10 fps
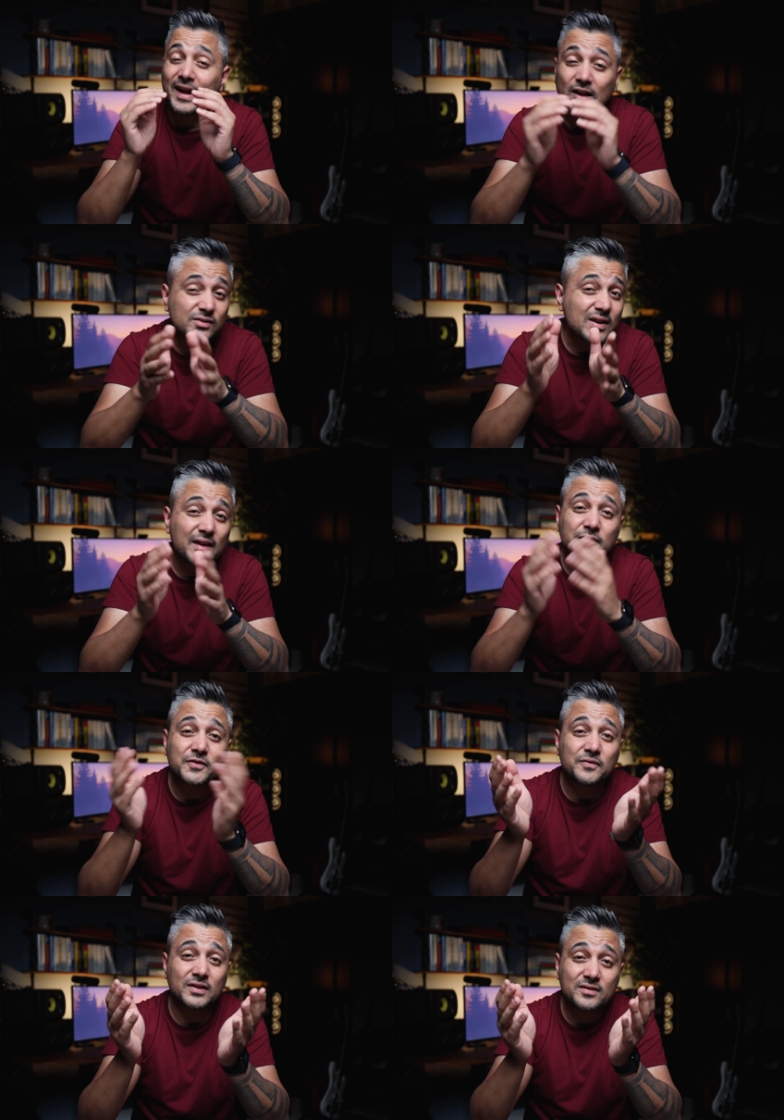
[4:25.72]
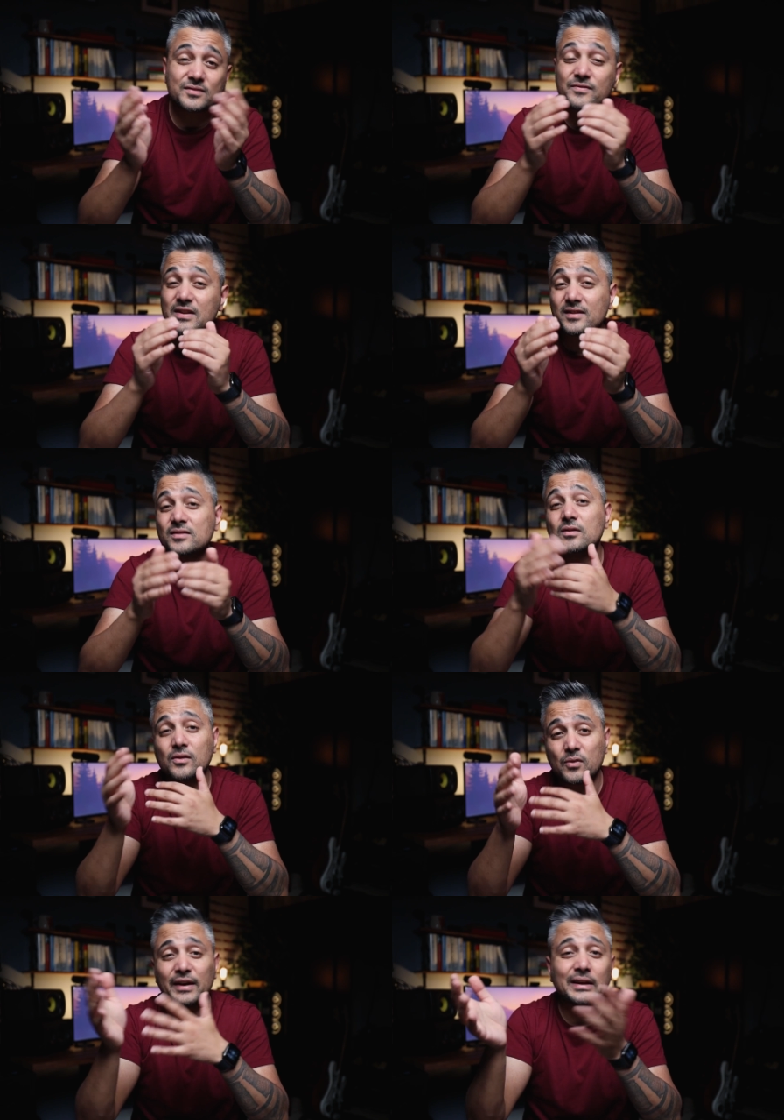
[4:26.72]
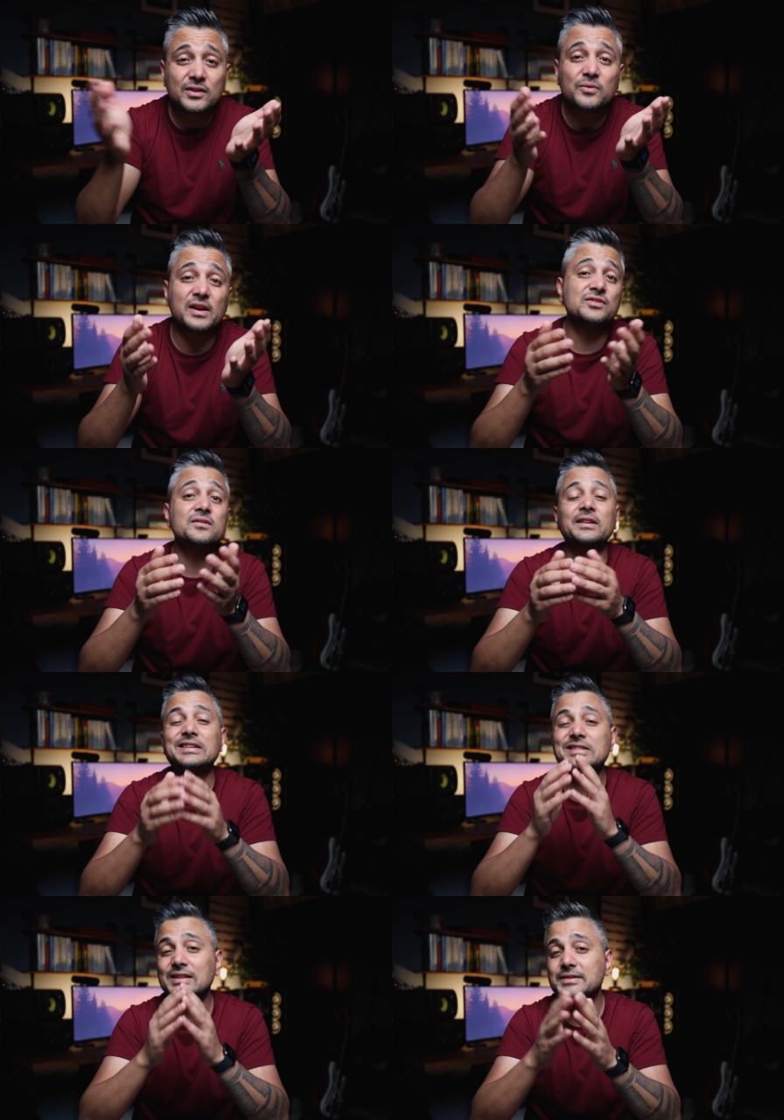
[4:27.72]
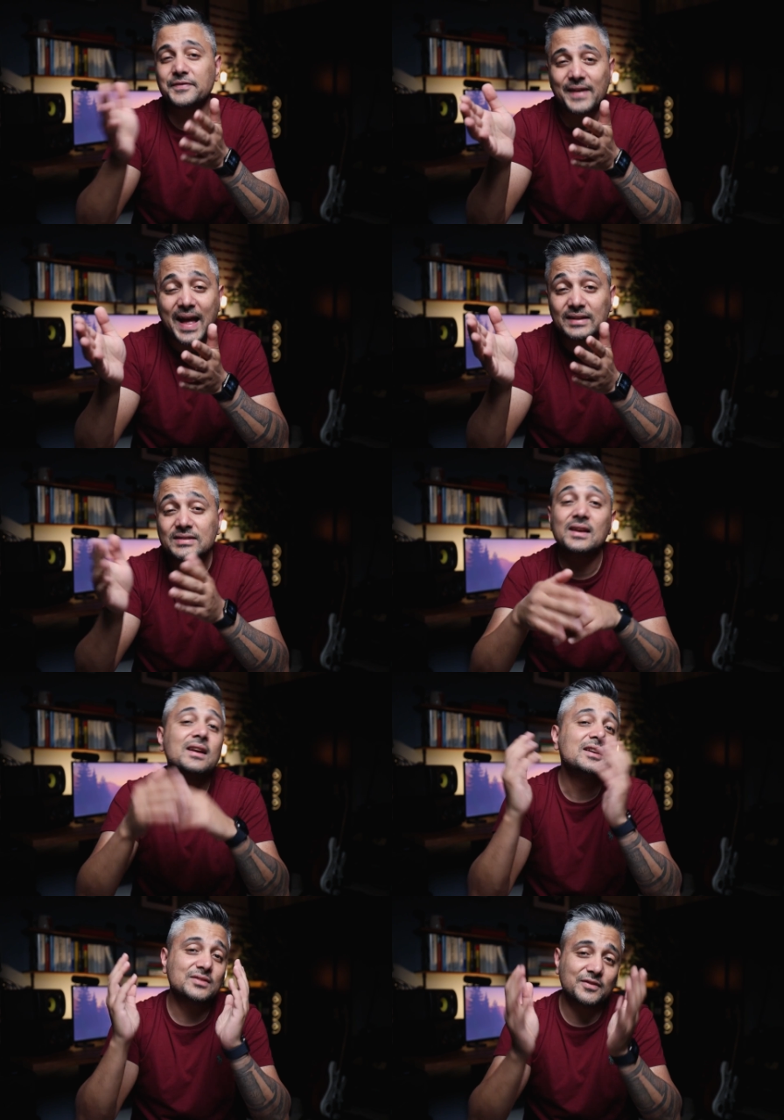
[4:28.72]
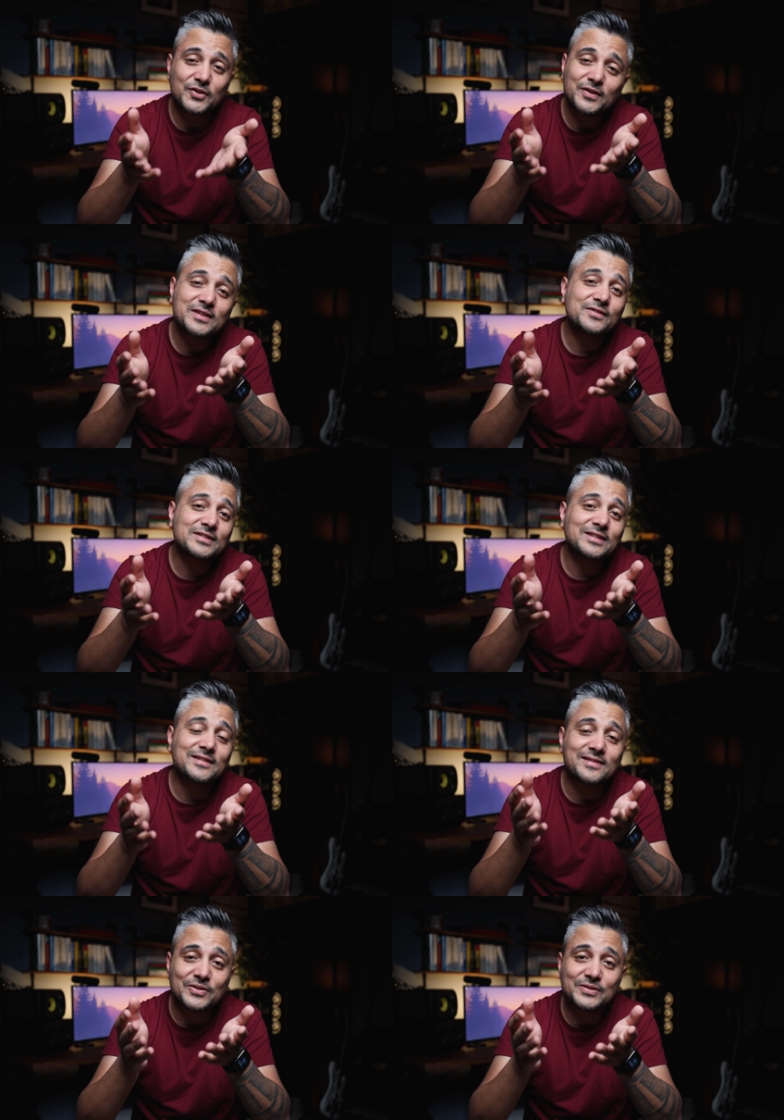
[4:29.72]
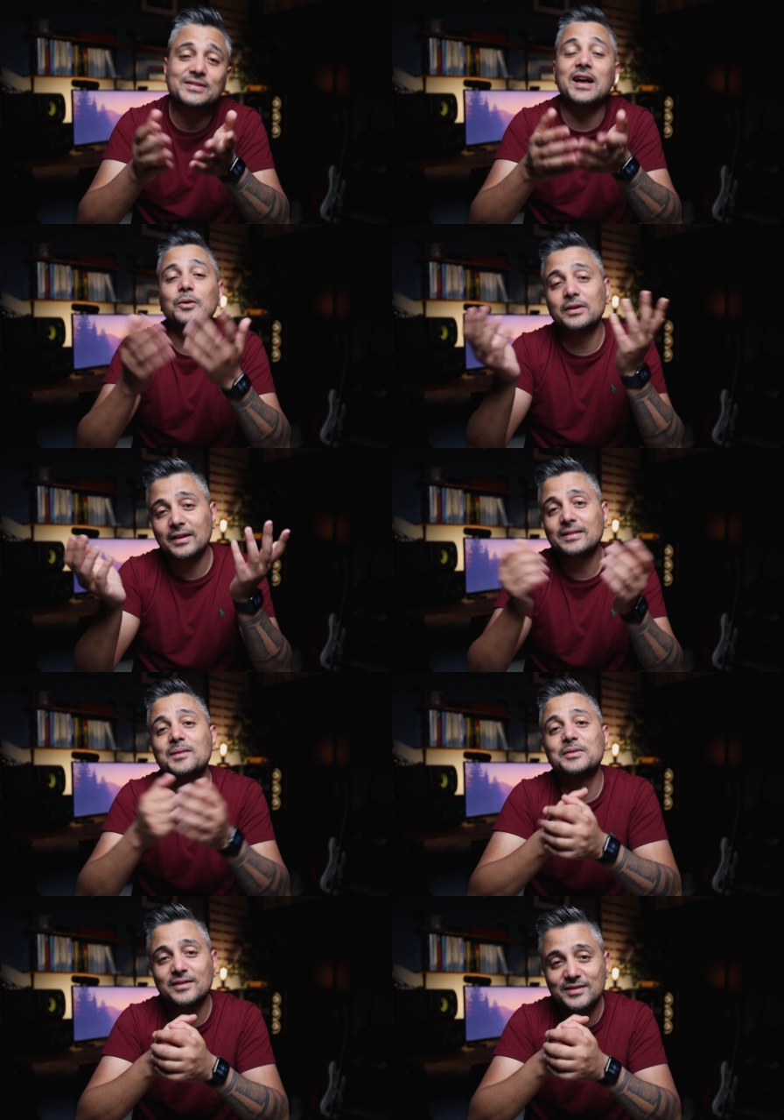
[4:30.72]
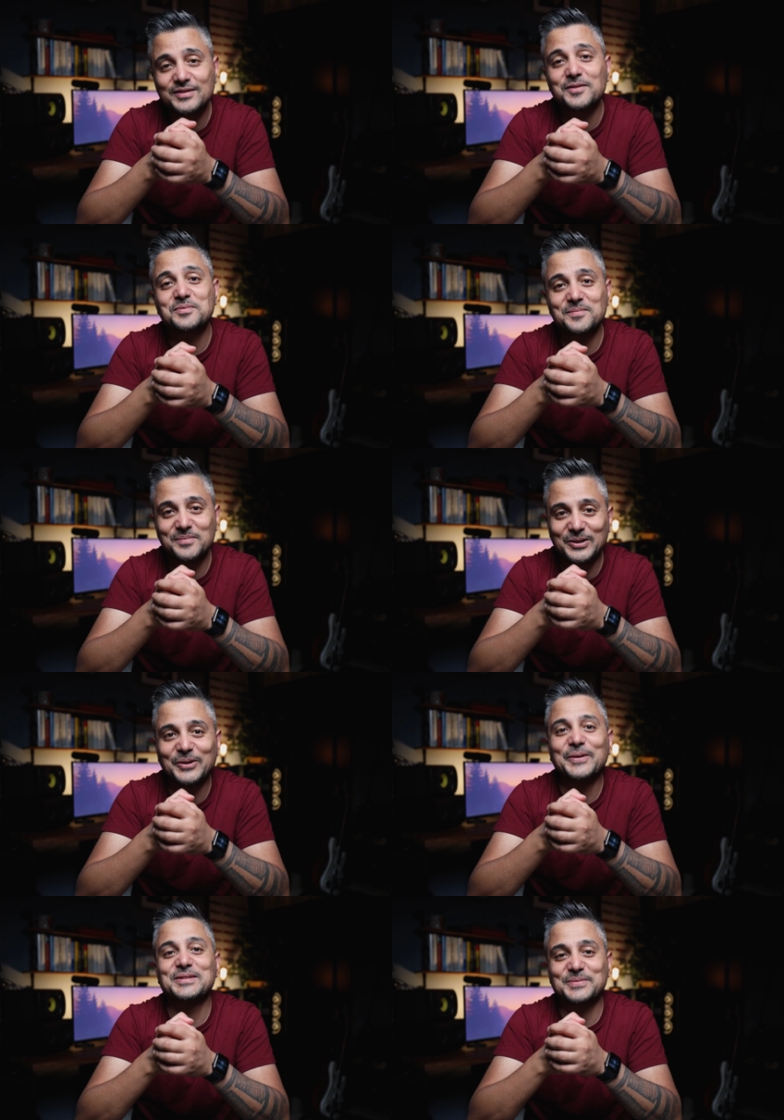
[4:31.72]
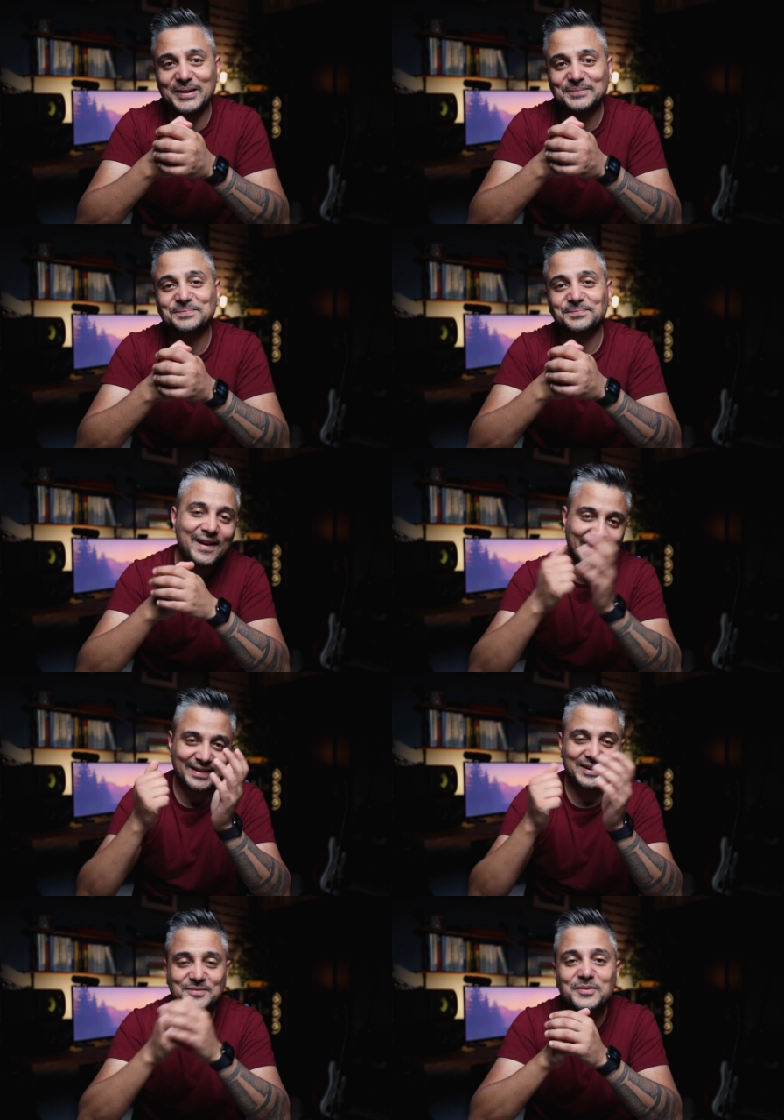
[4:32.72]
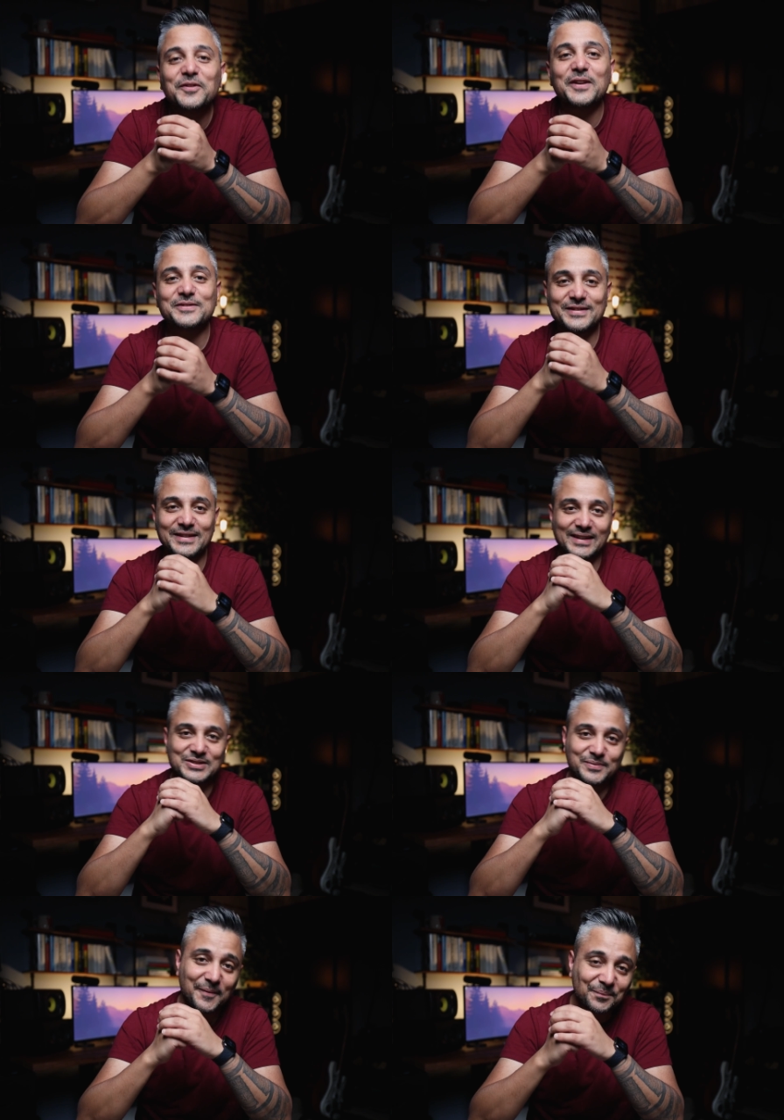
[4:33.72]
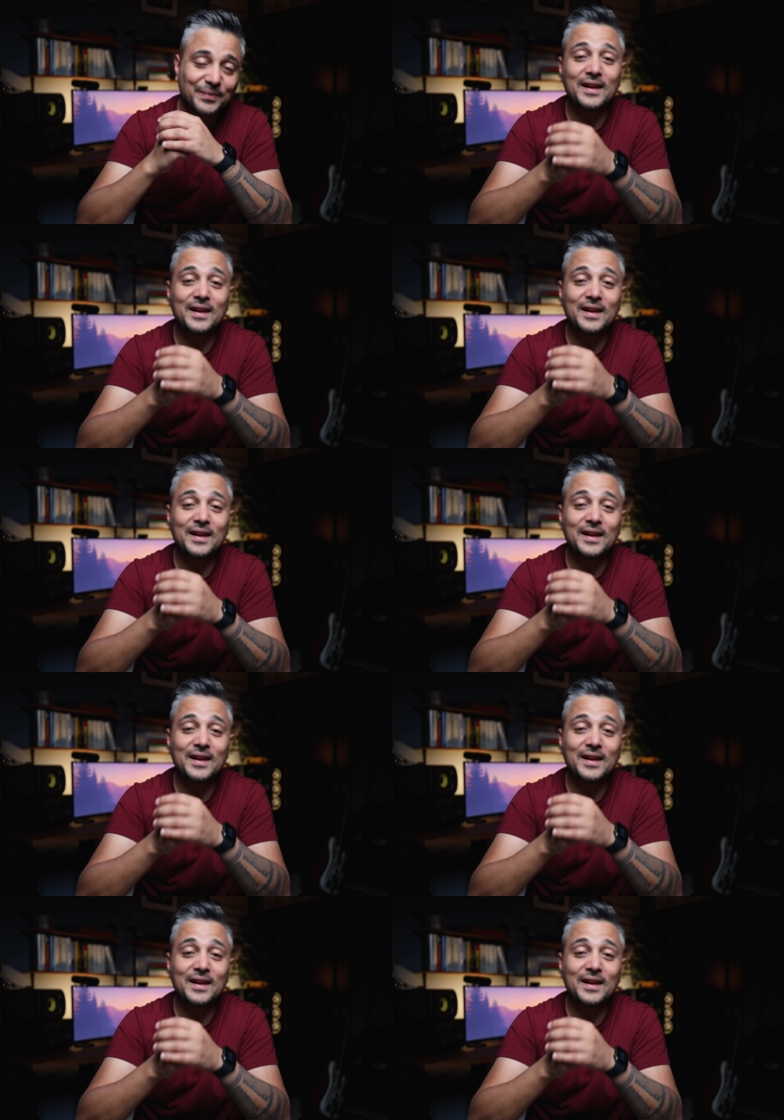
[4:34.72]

I also have a few videos related to acquiring new engineering skills fast. So if you're interested in those, I will link them in the description below as well. All right, let's move on to the next one.